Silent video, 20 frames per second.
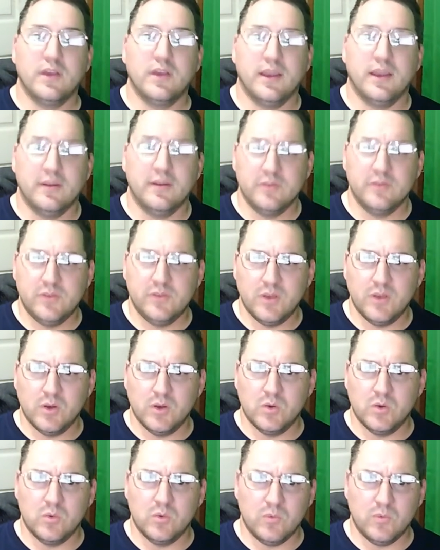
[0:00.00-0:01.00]
so
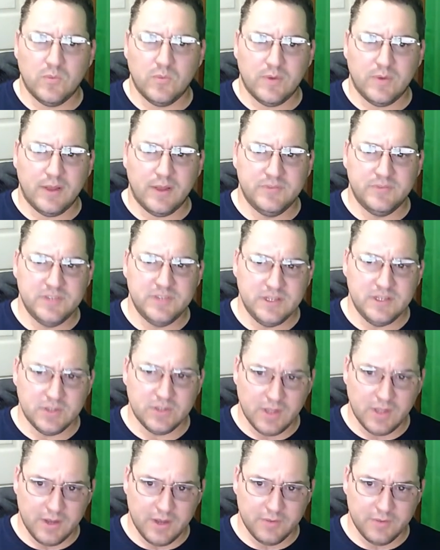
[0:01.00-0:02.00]
I've seen a lot
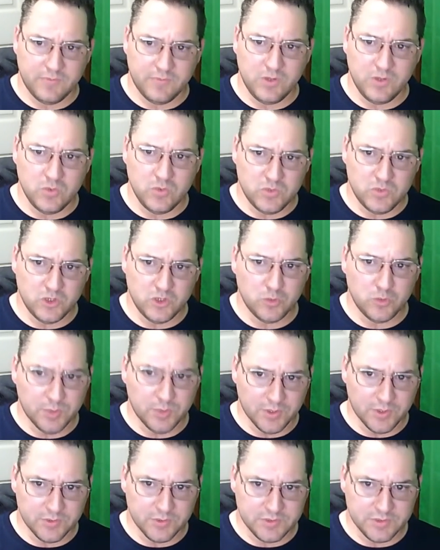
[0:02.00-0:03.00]
of
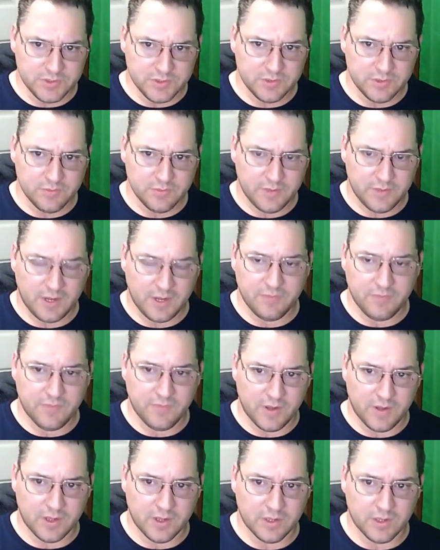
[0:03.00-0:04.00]
YouTubers that I
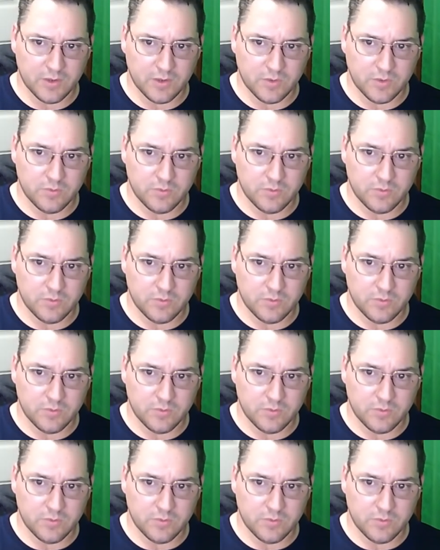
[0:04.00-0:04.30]
follow